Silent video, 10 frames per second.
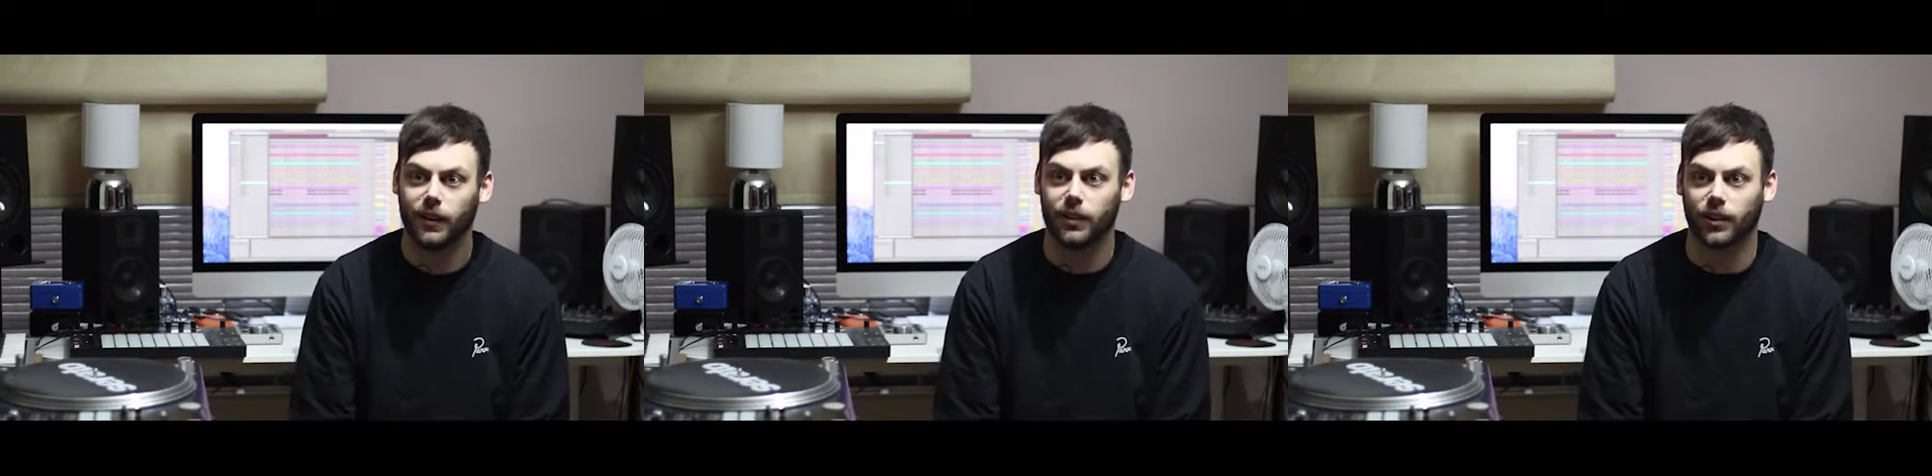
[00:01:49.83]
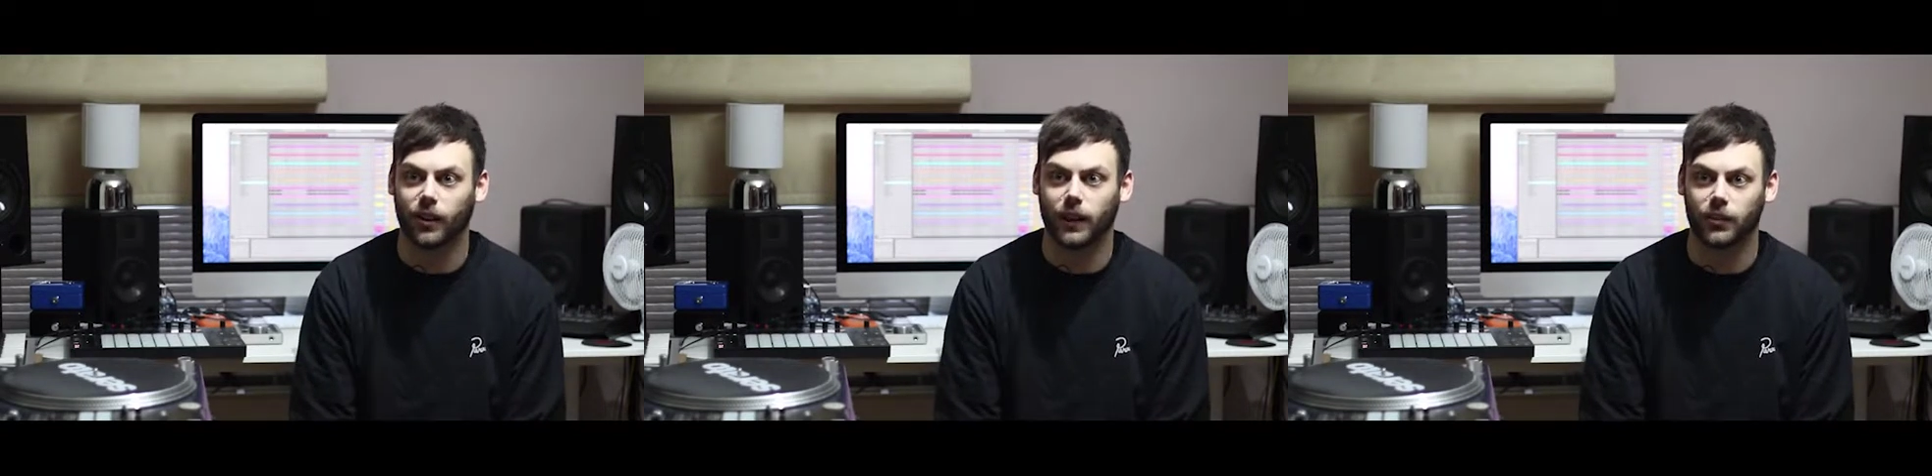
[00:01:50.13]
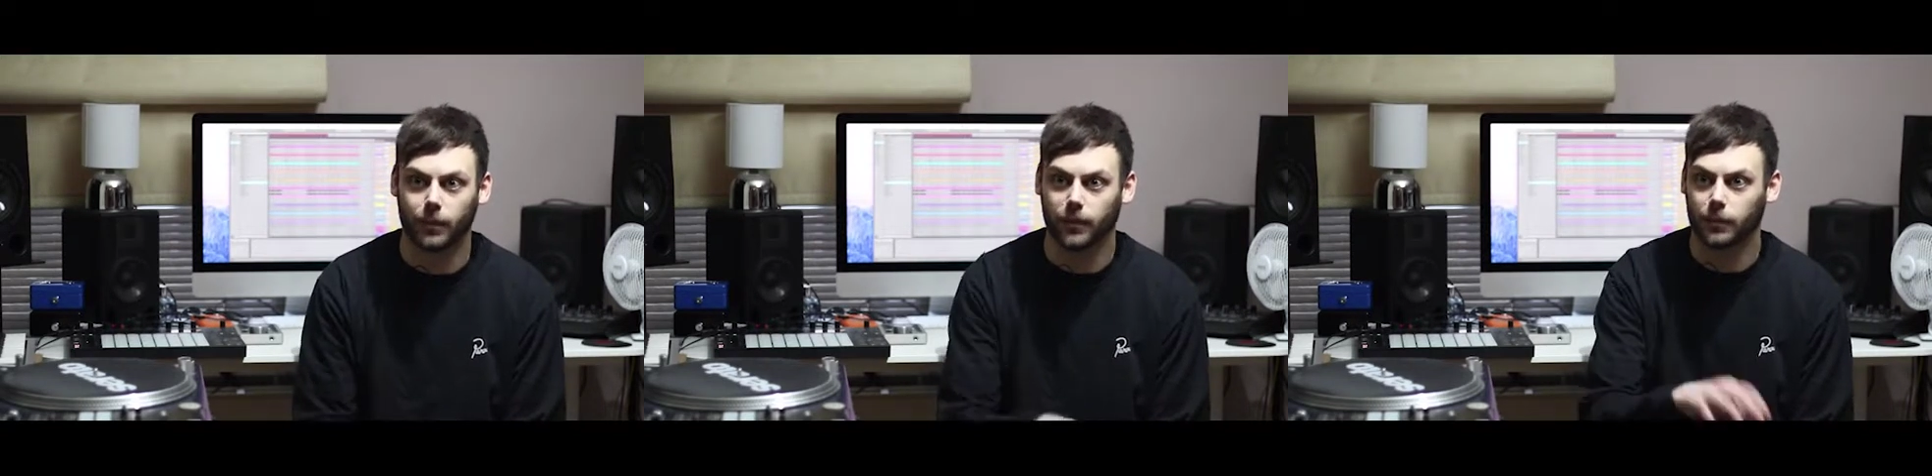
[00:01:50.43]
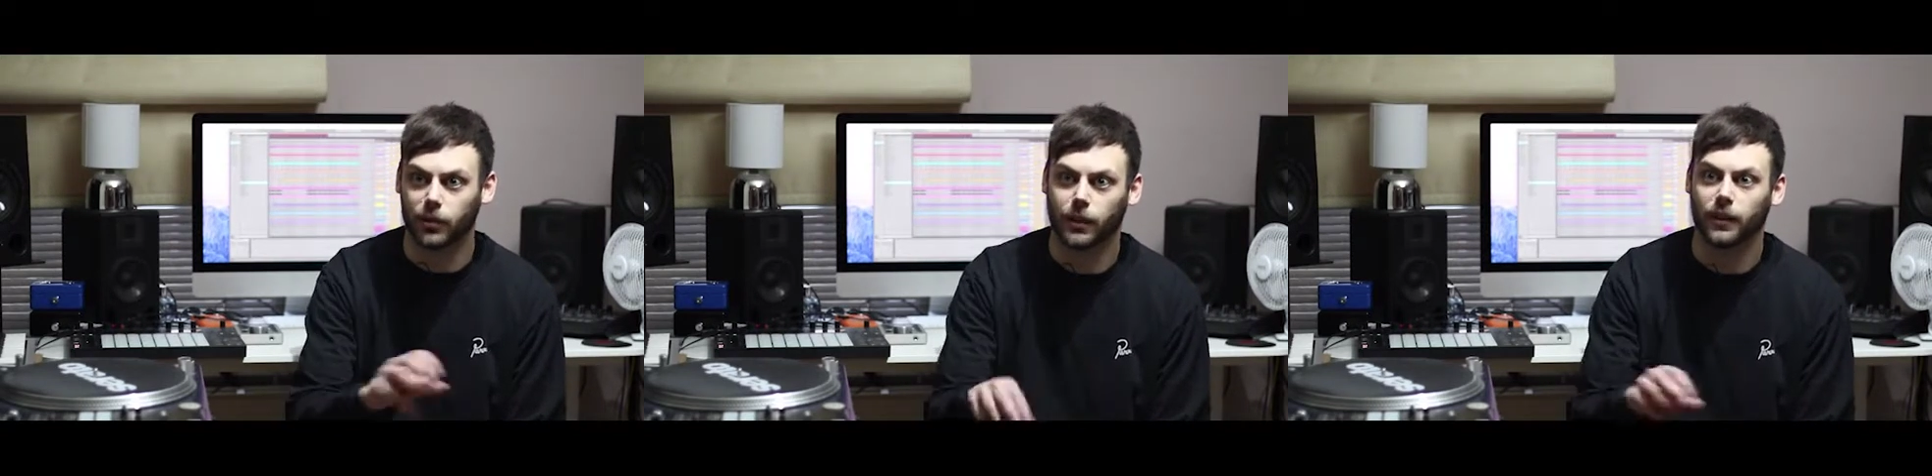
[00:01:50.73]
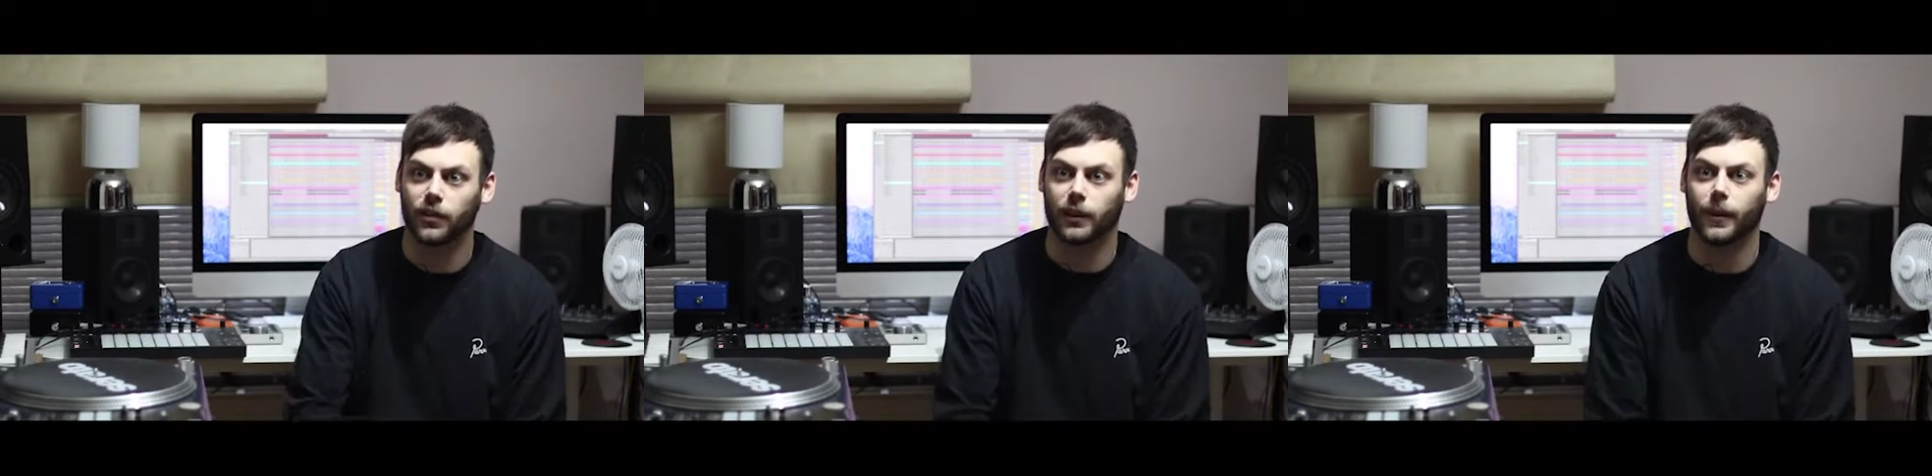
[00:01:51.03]
So I like jumping between
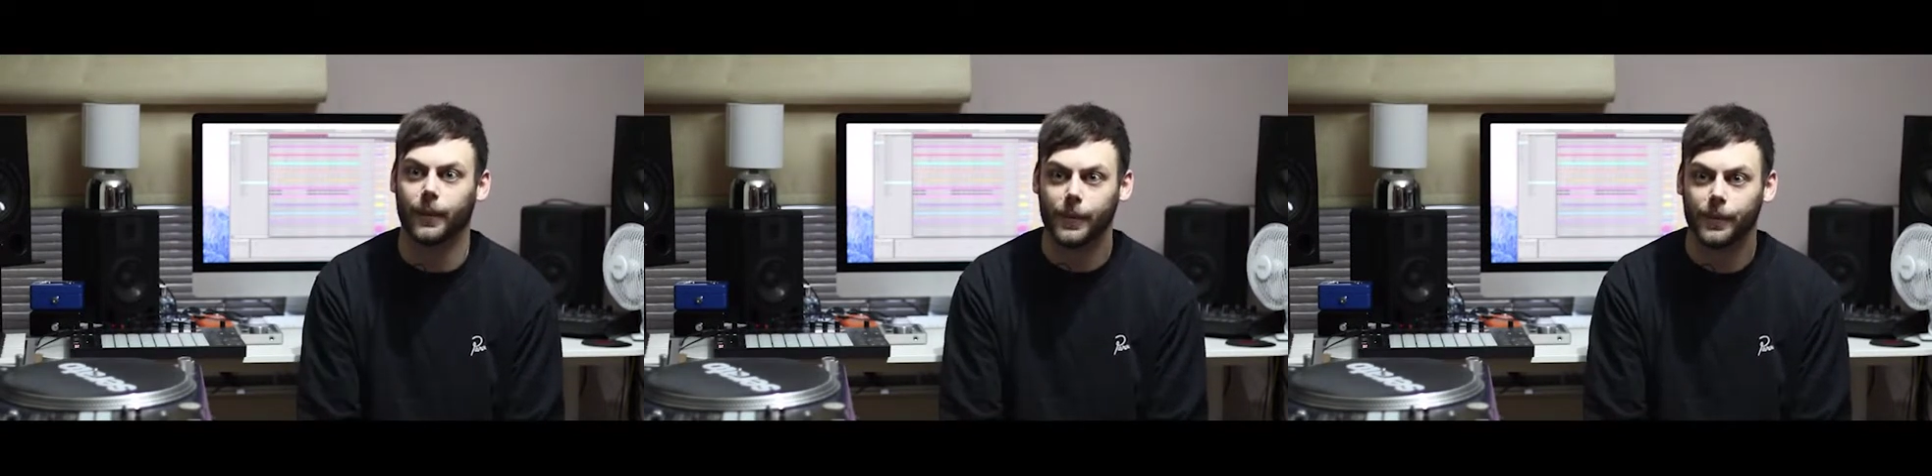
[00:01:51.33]
those a lot.